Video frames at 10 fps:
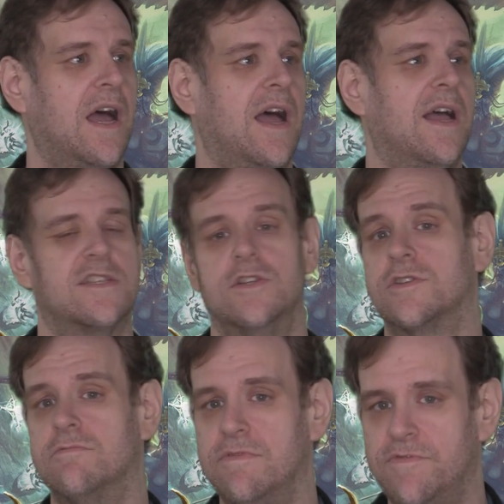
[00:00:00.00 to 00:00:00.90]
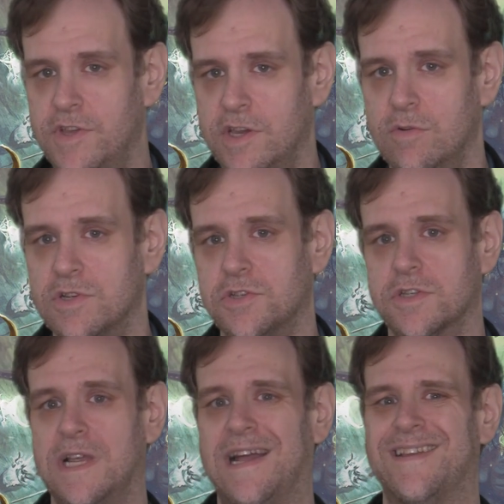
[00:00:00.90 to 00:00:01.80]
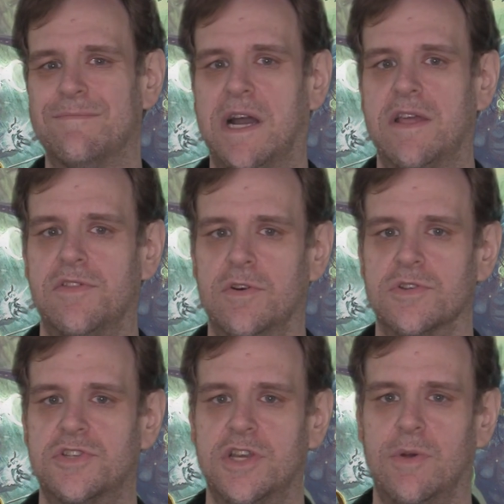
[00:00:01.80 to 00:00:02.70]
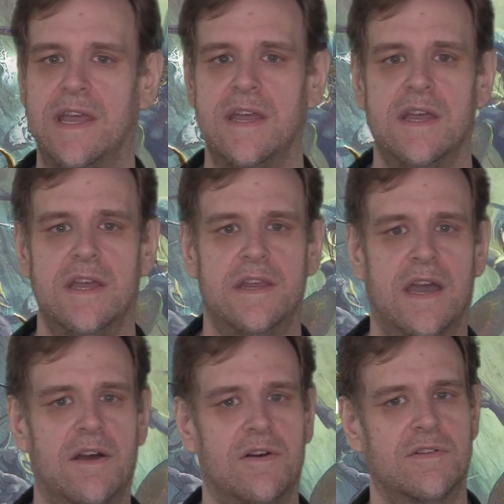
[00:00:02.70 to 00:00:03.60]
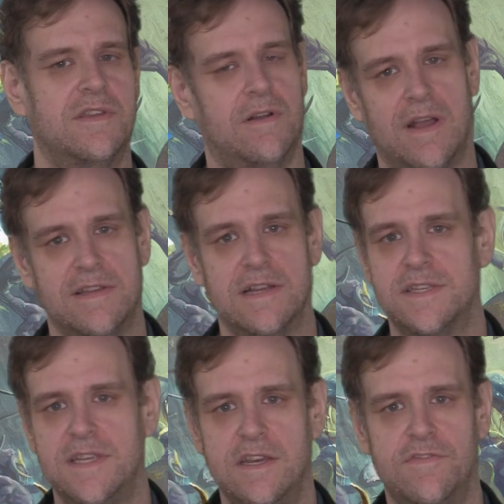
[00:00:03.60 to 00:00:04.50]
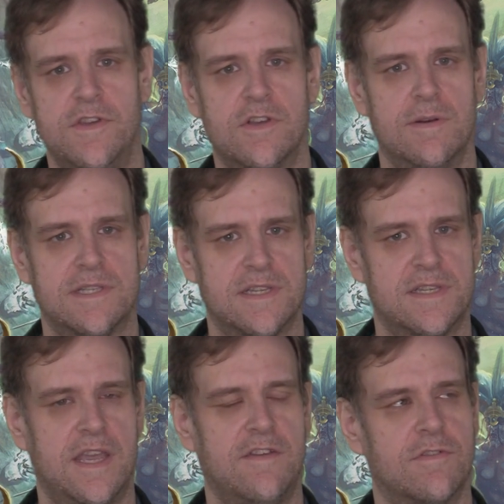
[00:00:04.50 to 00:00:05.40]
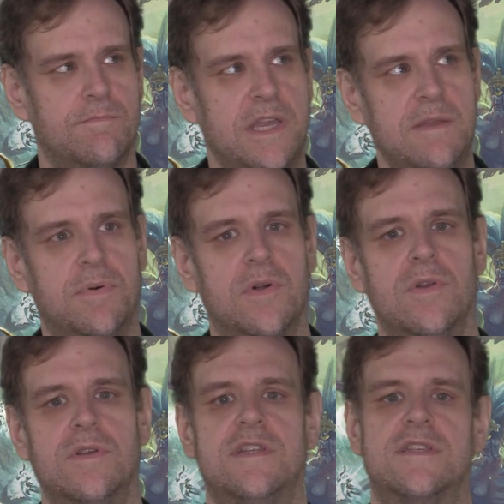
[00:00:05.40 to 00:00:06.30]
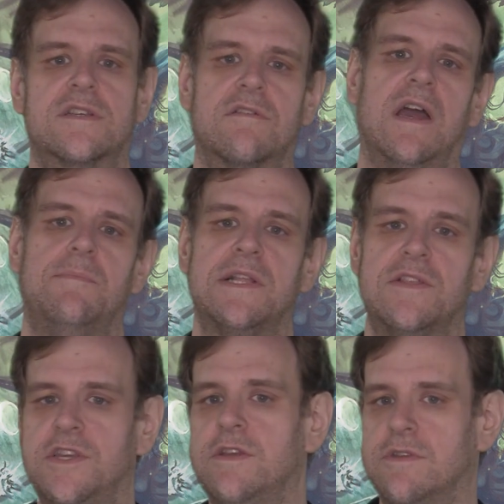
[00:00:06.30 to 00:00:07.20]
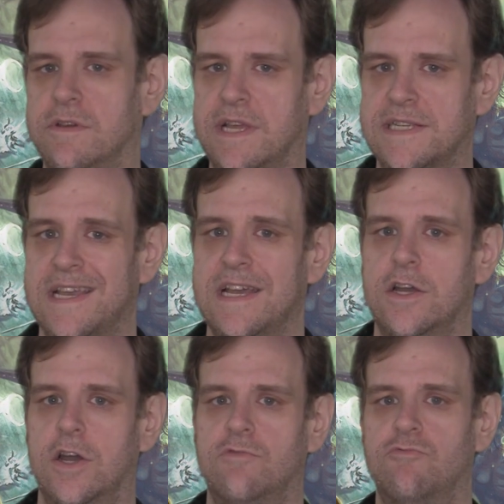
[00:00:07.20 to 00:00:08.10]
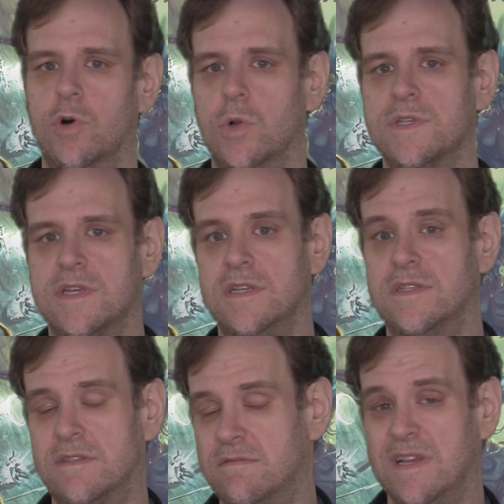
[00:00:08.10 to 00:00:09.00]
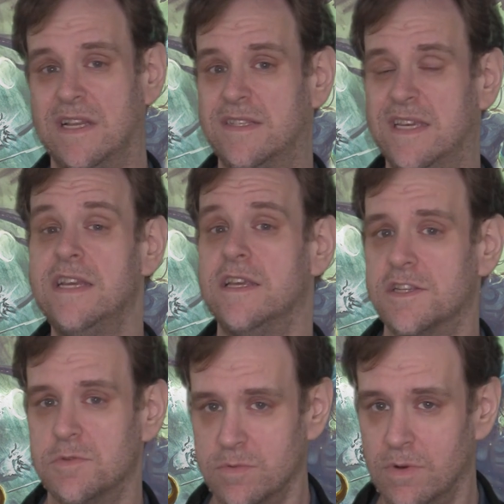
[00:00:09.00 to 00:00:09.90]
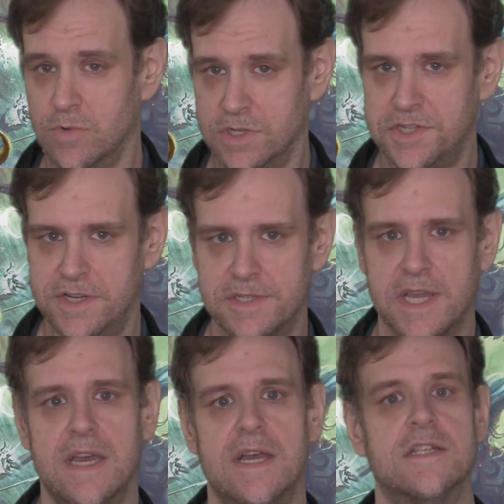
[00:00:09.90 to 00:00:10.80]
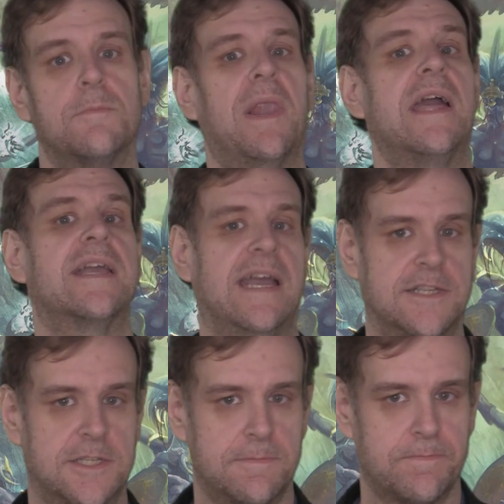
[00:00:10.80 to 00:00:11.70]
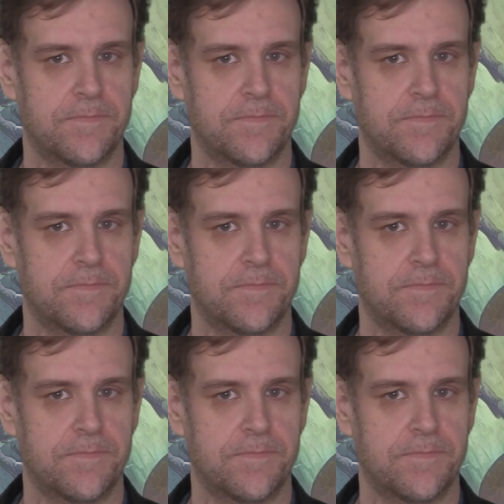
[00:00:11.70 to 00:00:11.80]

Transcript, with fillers: Uh, it's not a review, it's just adding my thoughts to it. Now, you know, I'd, I'd seen a few comments, as I say, from people describing the new units and rules as uh, tedious, was one word used, to play against.